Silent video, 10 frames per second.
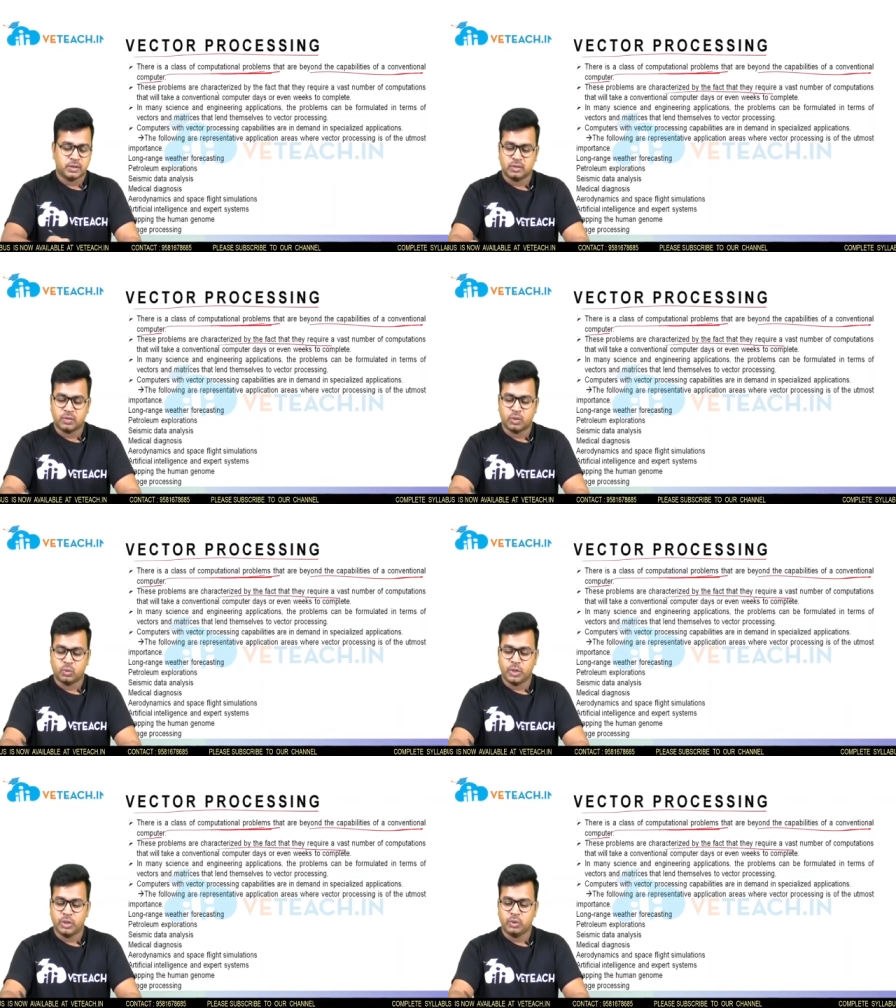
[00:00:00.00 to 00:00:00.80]

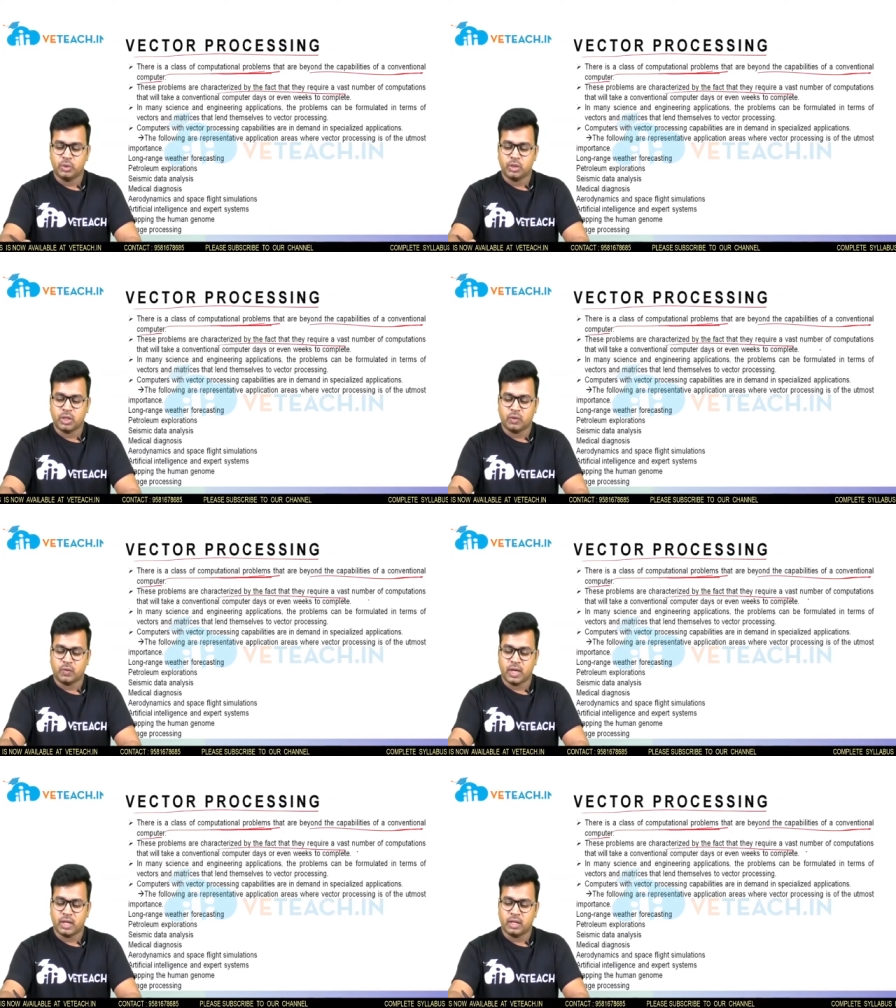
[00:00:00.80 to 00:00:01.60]
going to
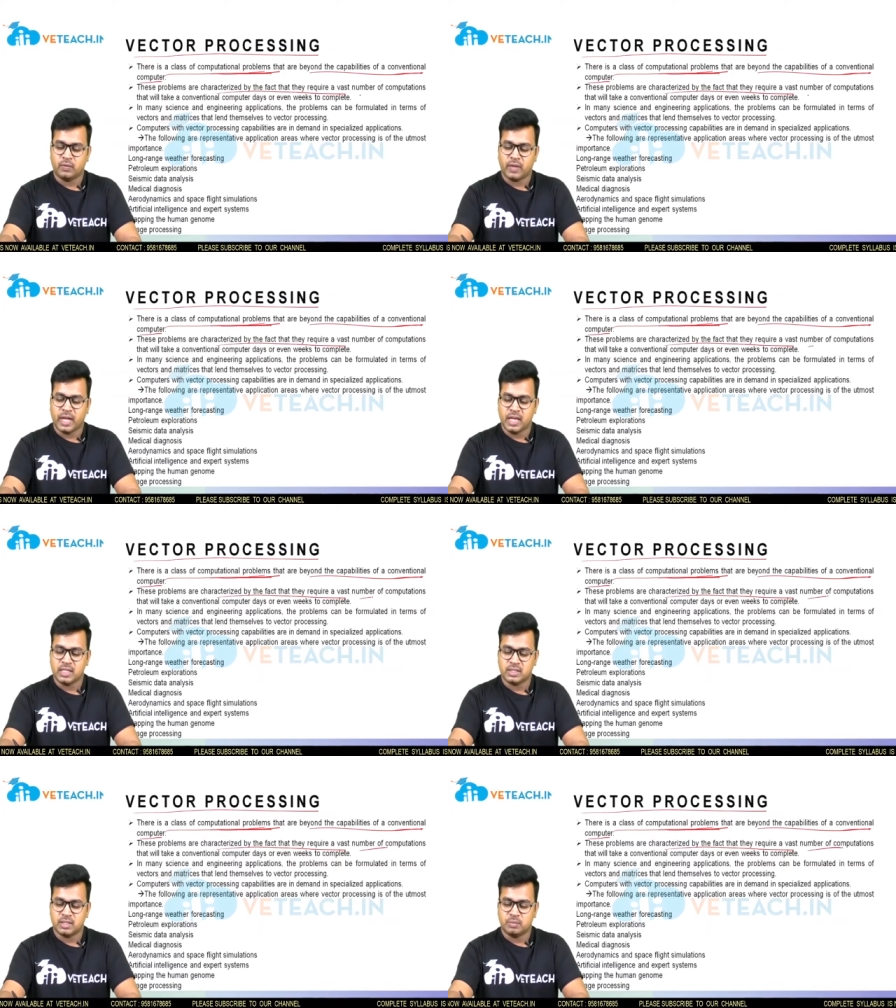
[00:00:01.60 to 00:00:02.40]
require a
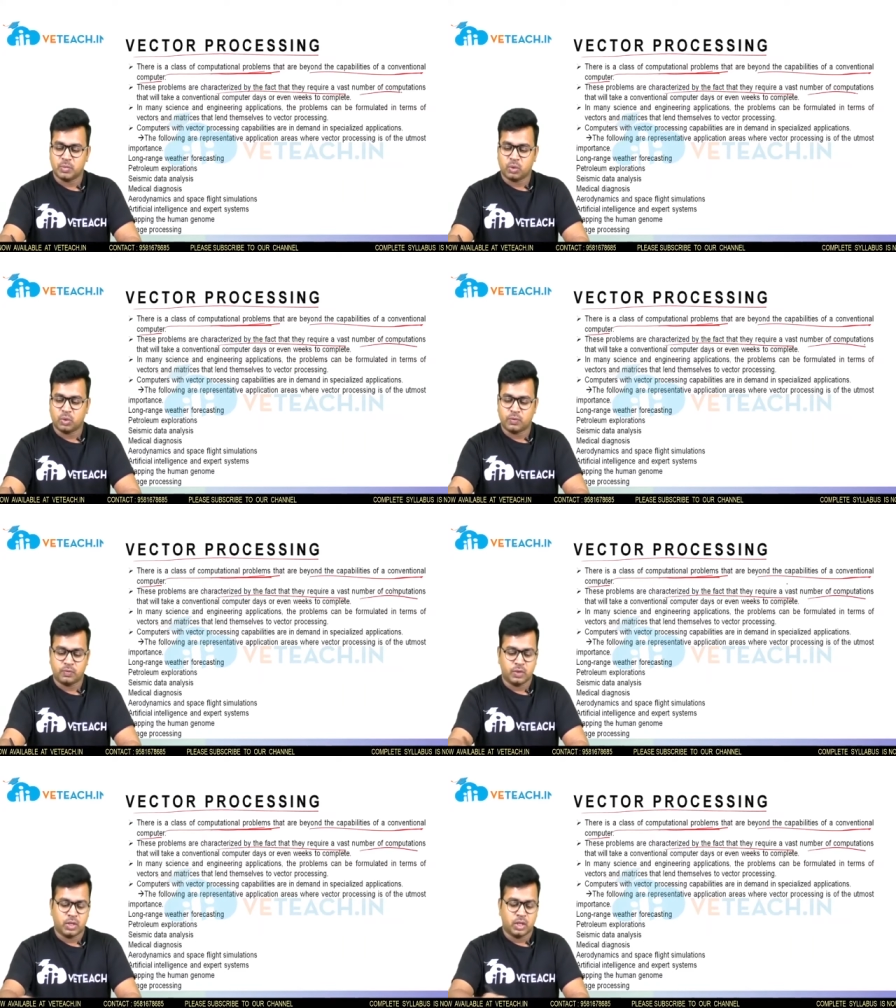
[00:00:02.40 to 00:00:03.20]
vast number of
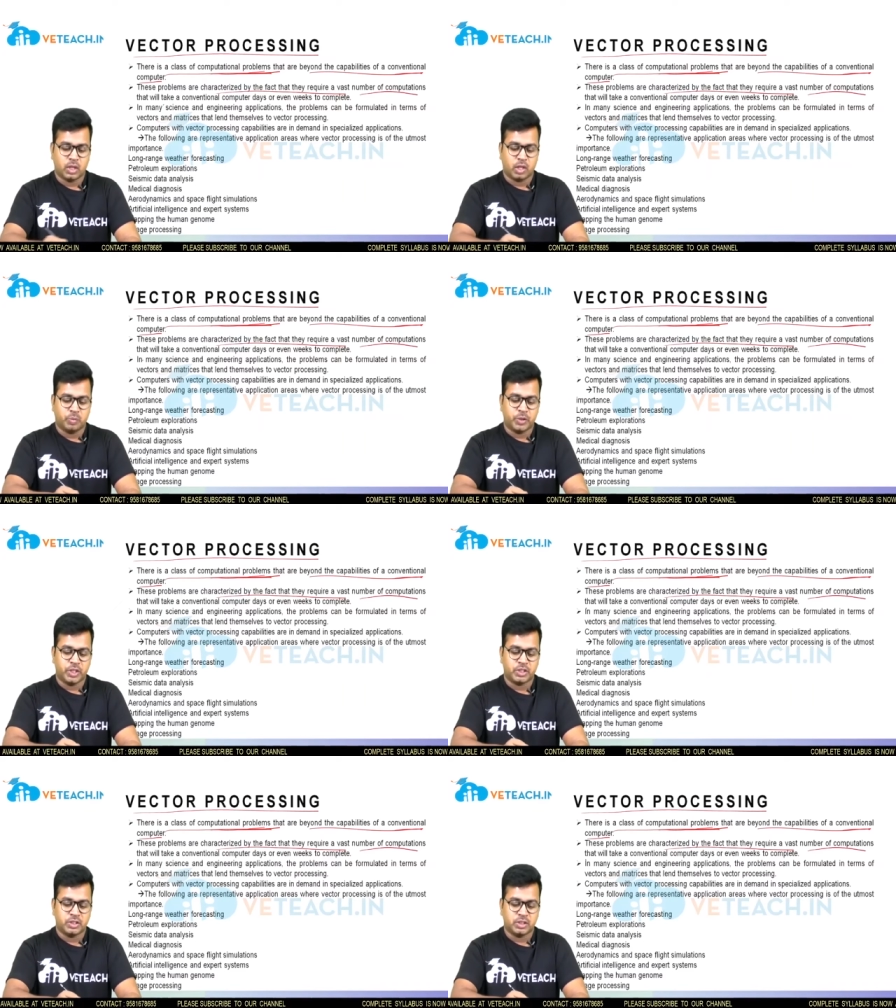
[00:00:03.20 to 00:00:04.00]

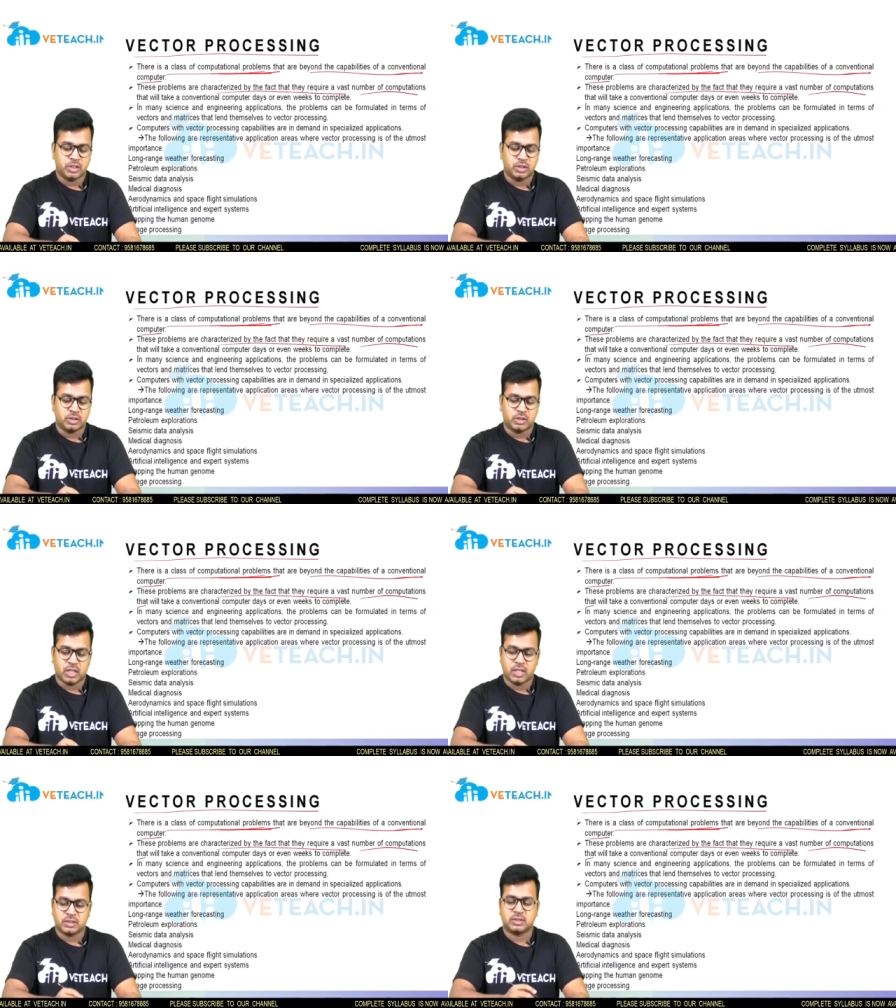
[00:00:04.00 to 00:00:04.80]
computation
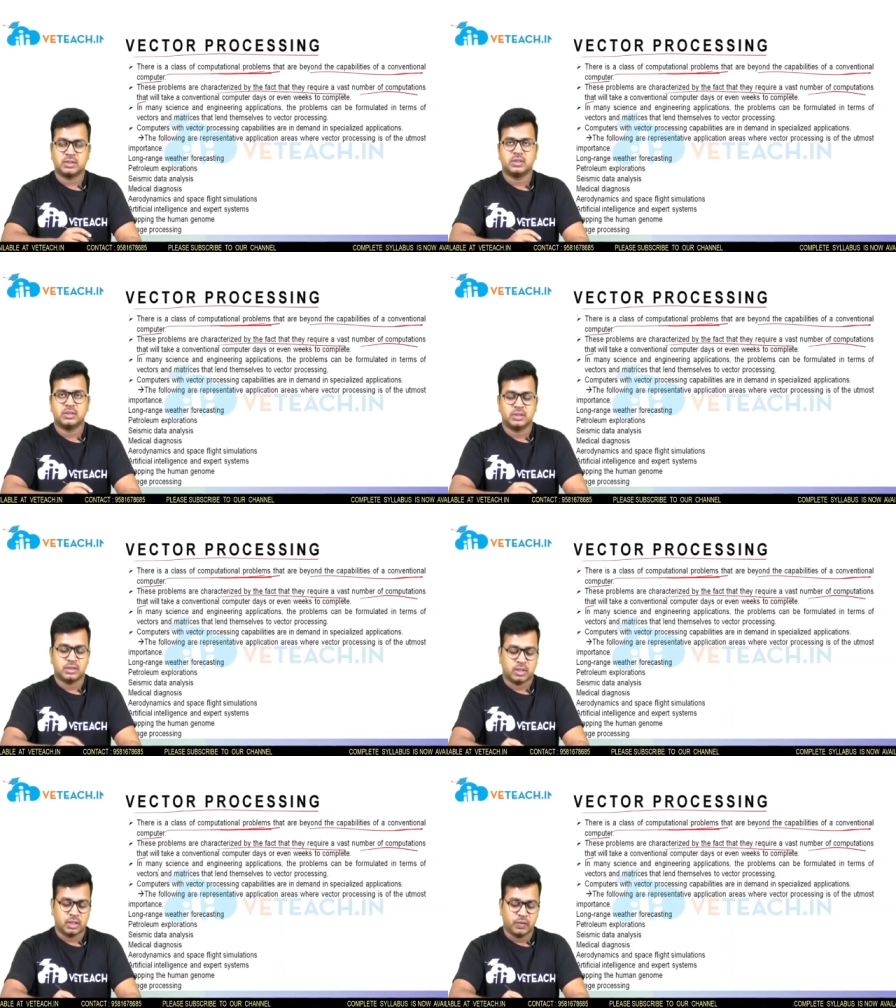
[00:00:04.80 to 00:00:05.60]
tasks
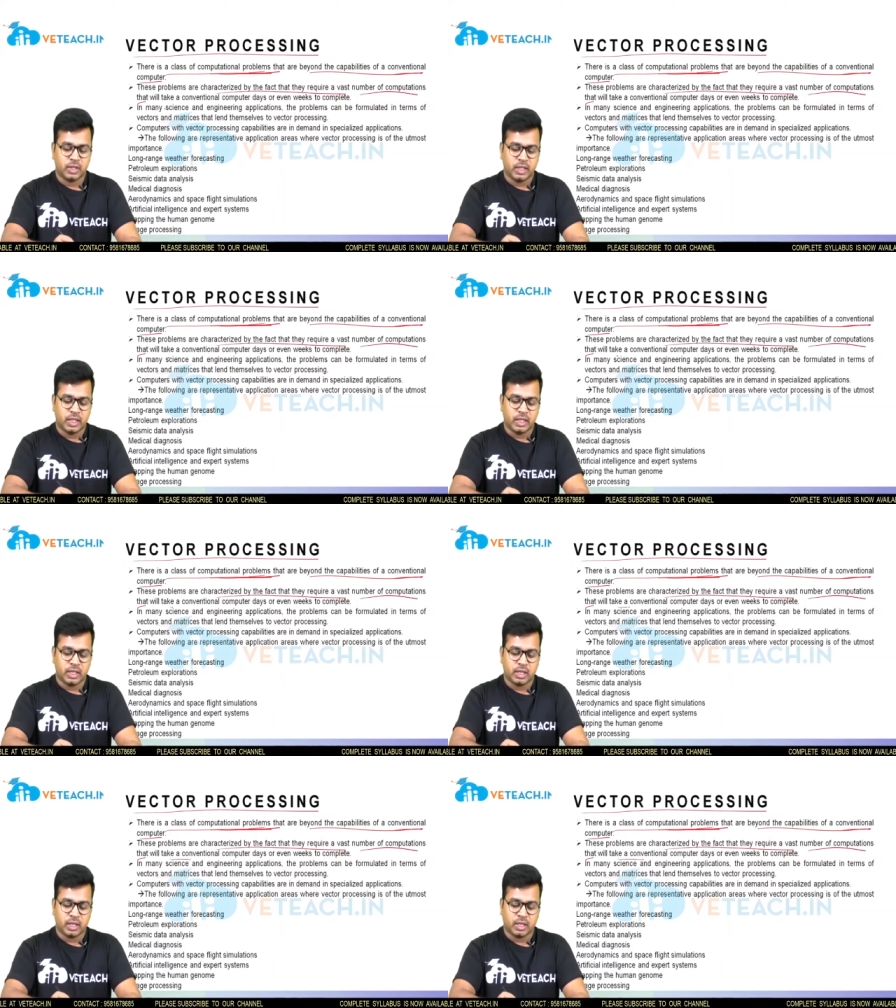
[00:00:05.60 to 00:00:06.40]
that will
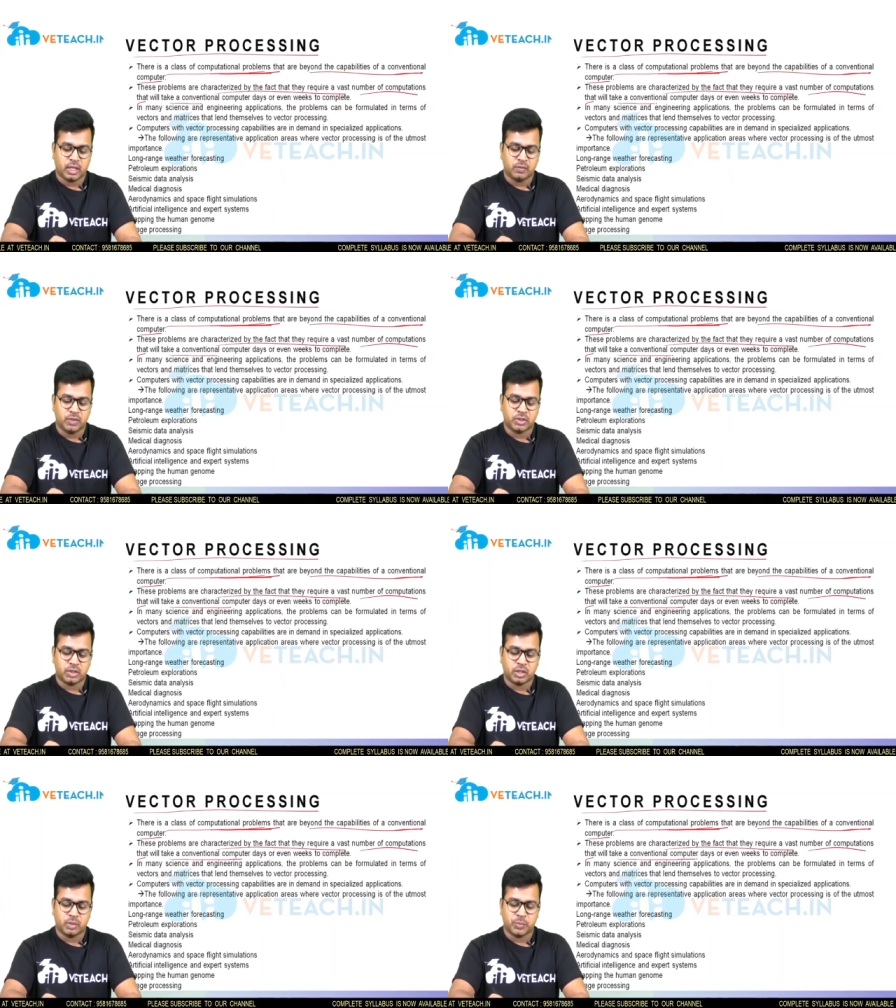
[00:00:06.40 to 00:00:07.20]
take a
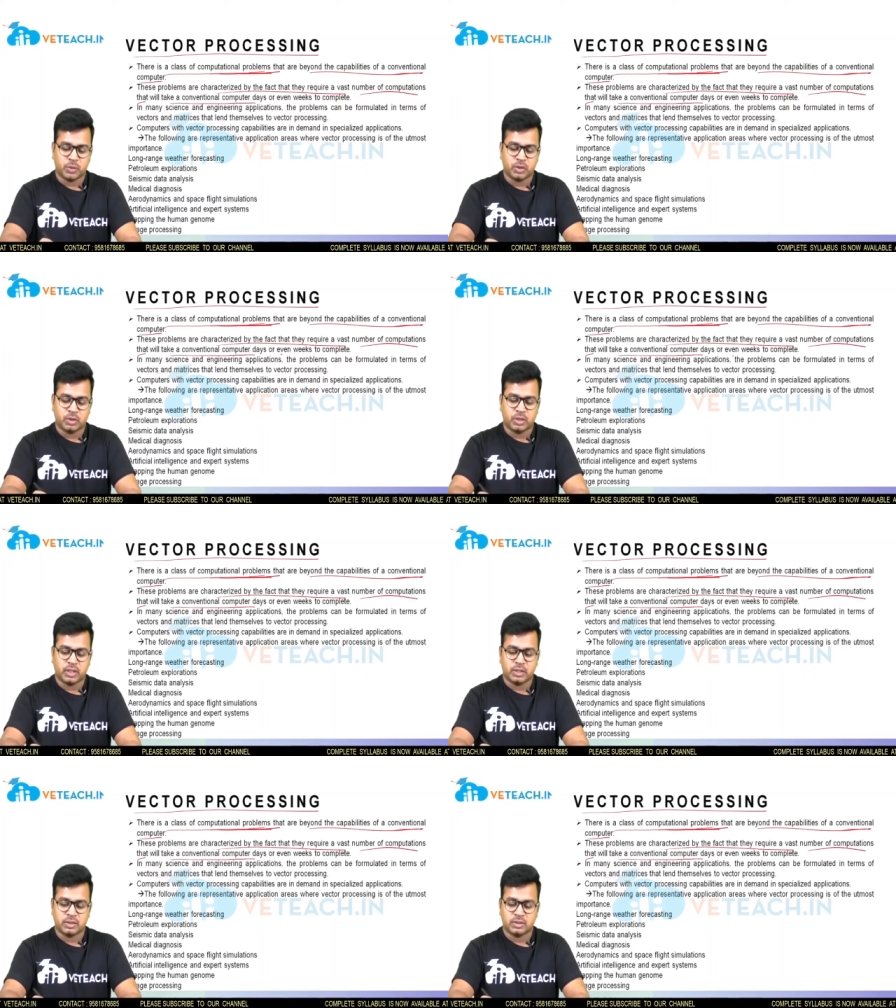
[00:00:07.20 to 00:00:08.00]
conventional computer
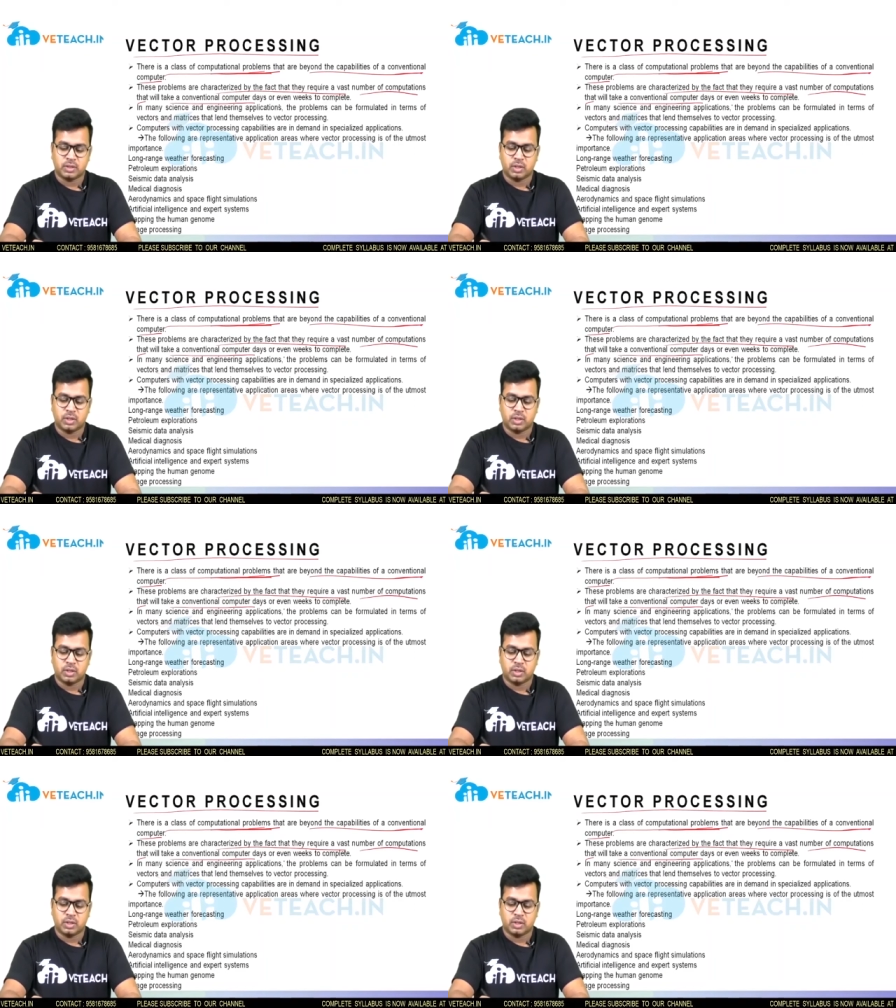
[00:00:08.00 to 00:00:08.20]
days